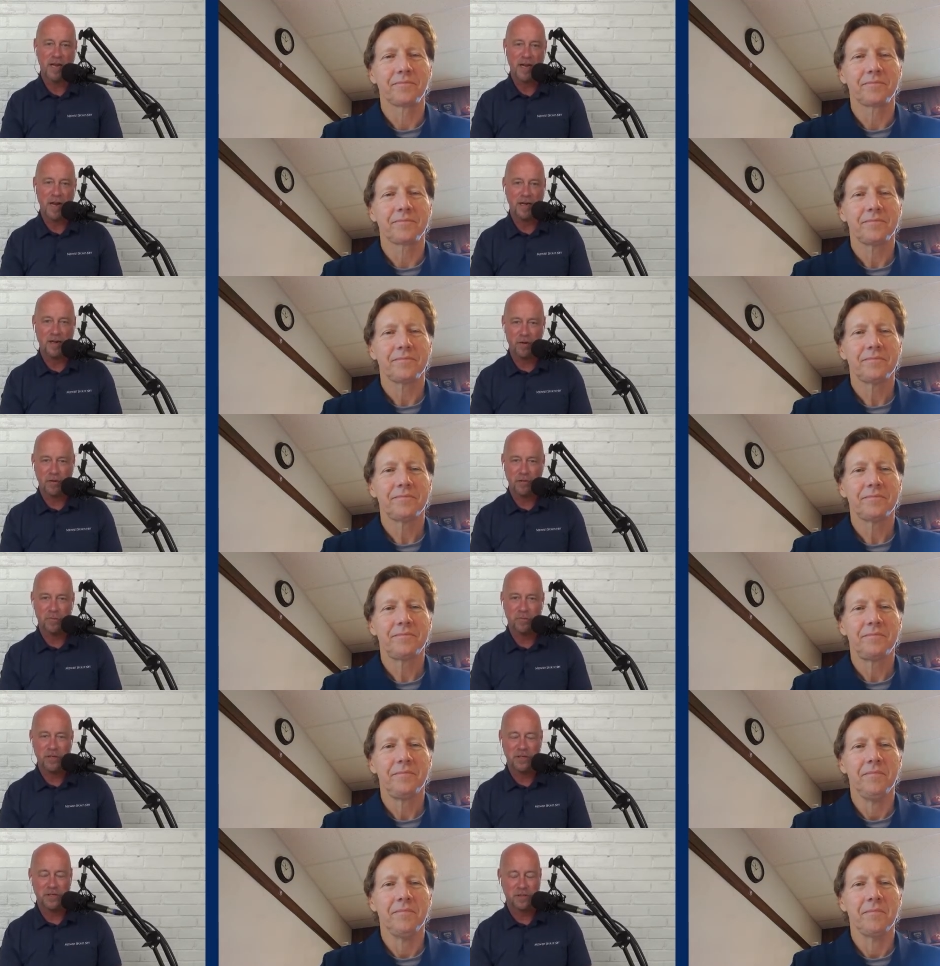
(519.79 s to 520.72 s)
Speaker 1: And I encourage you,
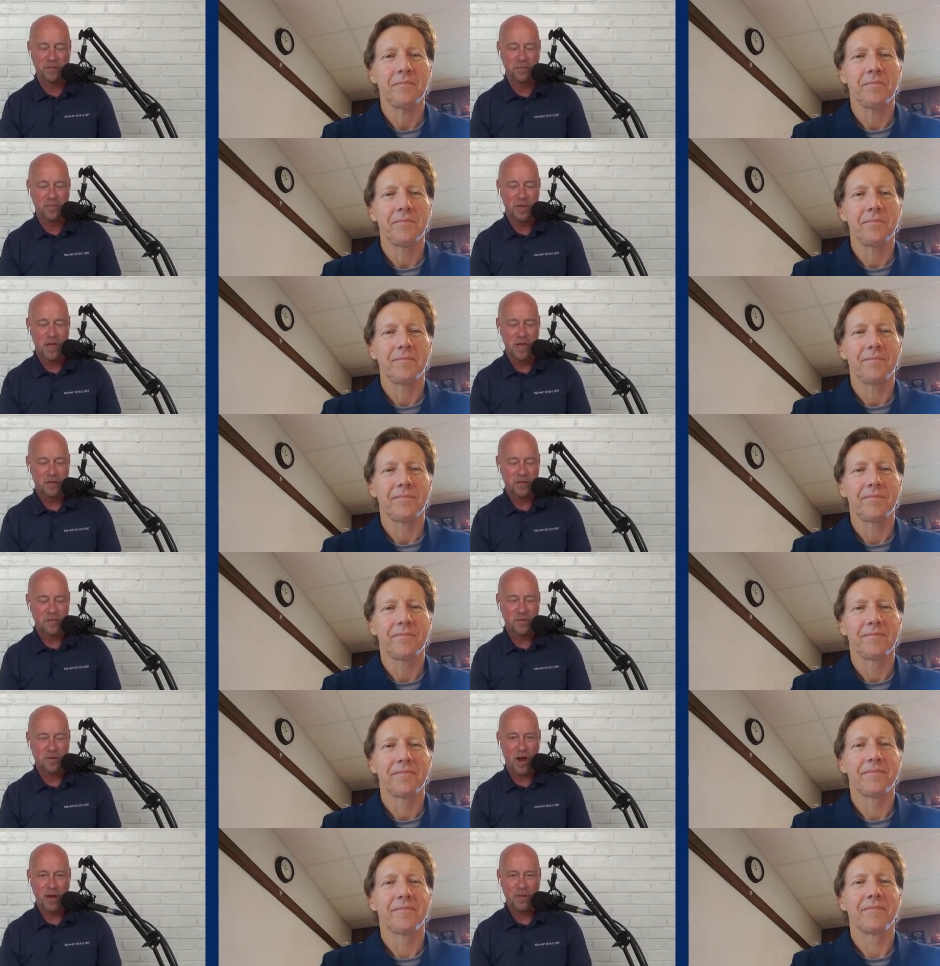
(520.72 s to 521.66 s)
please sub
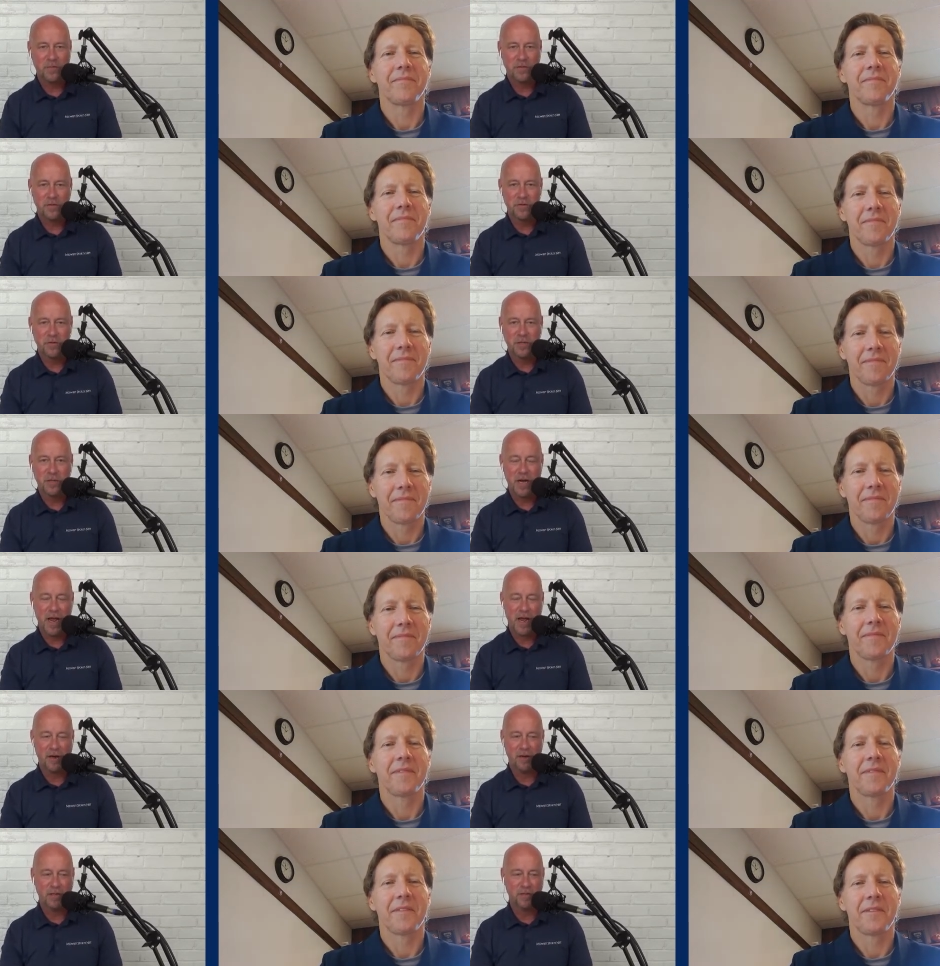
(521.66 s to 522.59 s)
subscribe to the
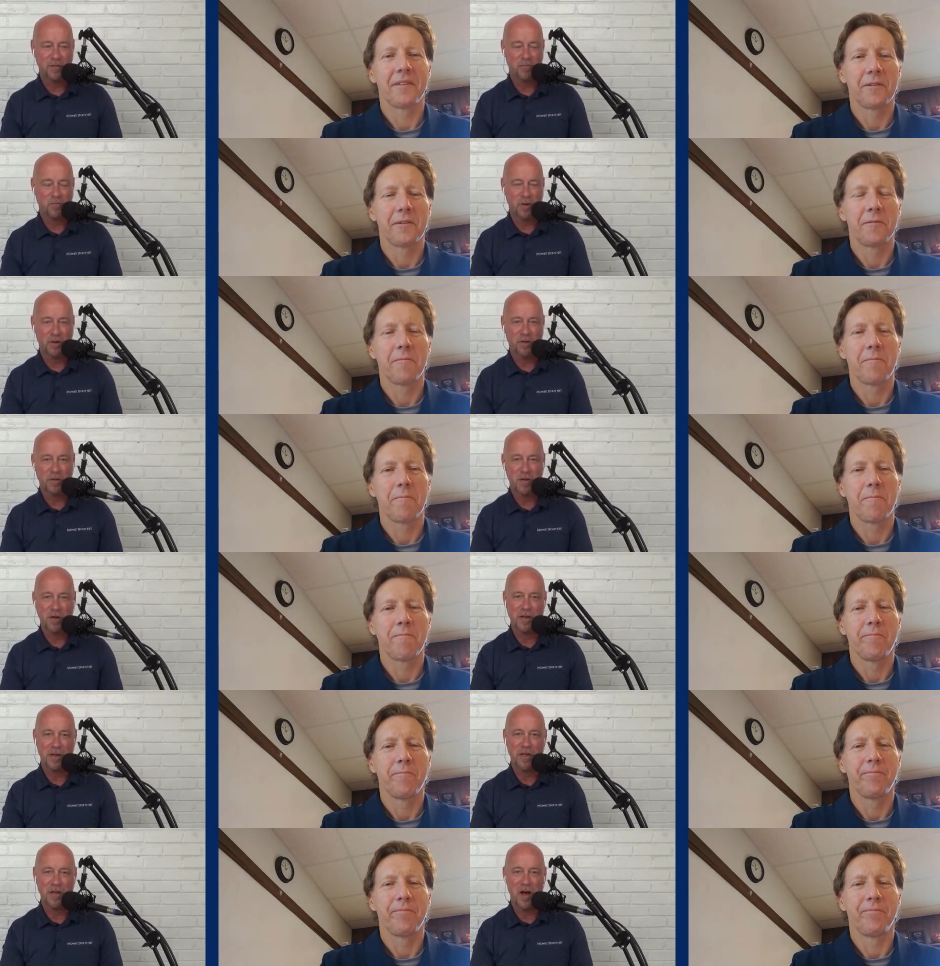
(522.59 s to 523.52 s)
channel as we're
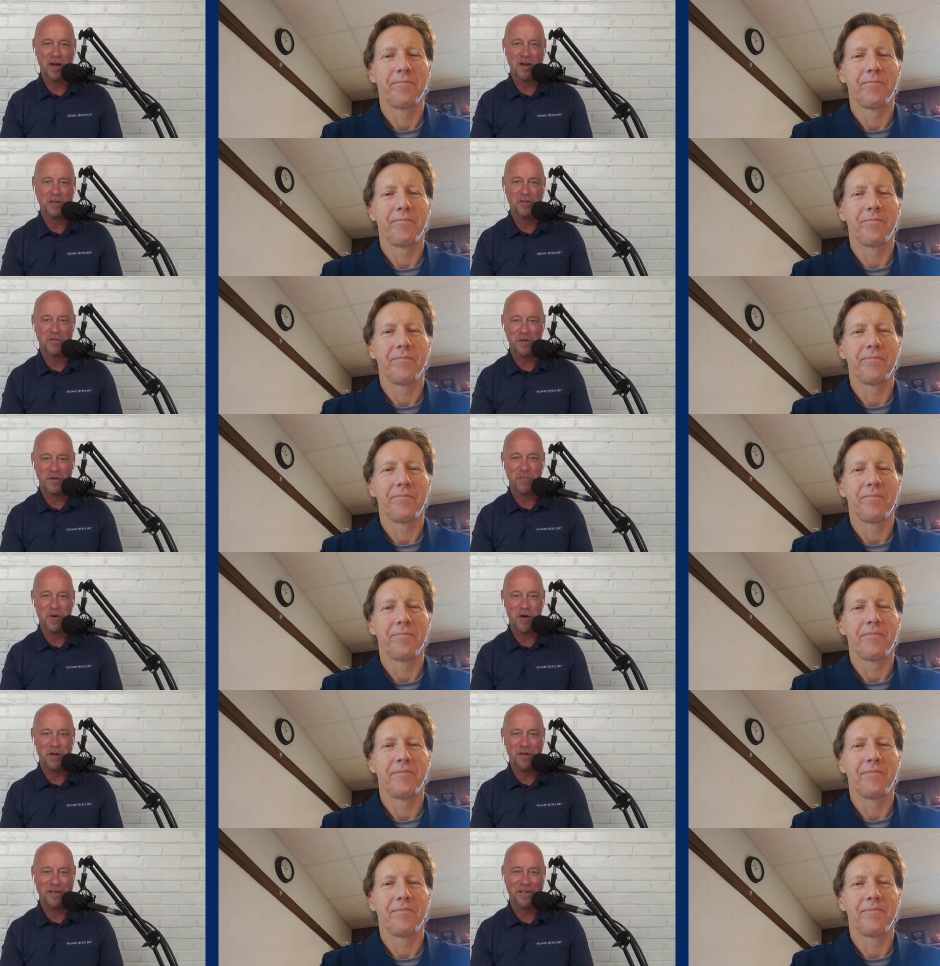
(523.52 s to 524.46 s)
talking college
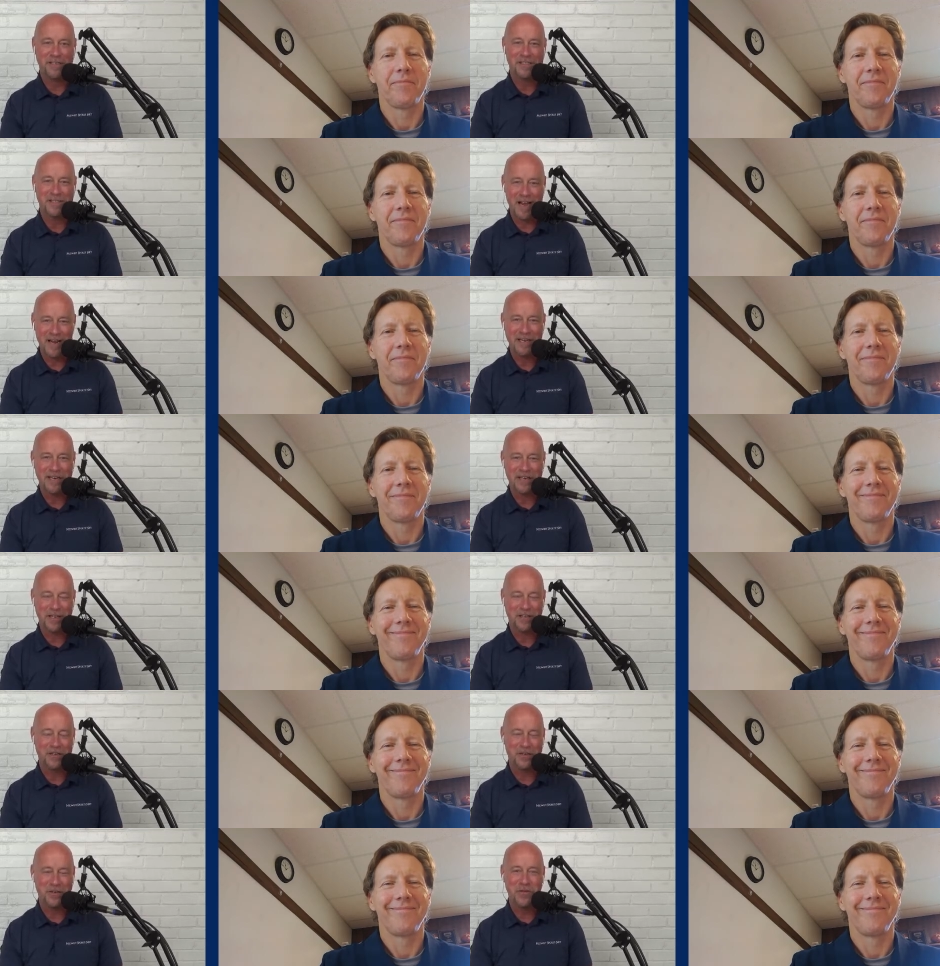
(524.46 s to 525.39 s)
football, and excited to
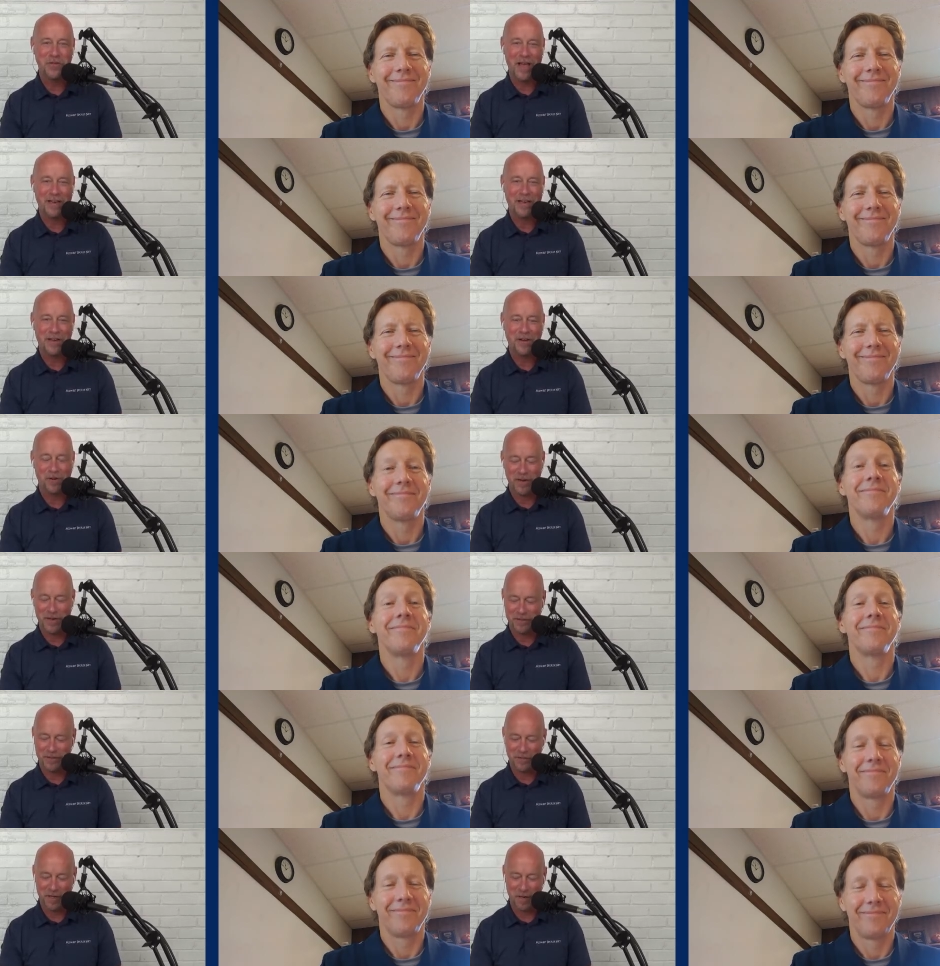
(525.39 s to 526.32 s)
get to do that here
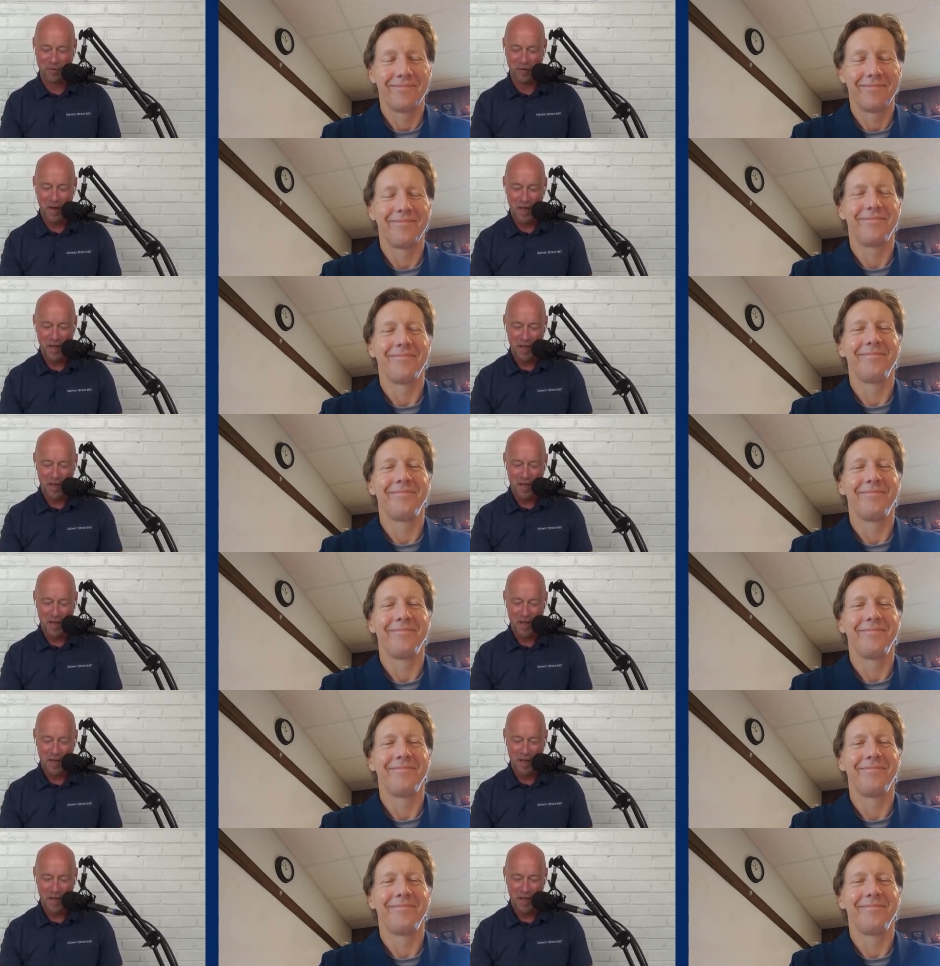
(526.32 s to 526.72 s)
in the summer.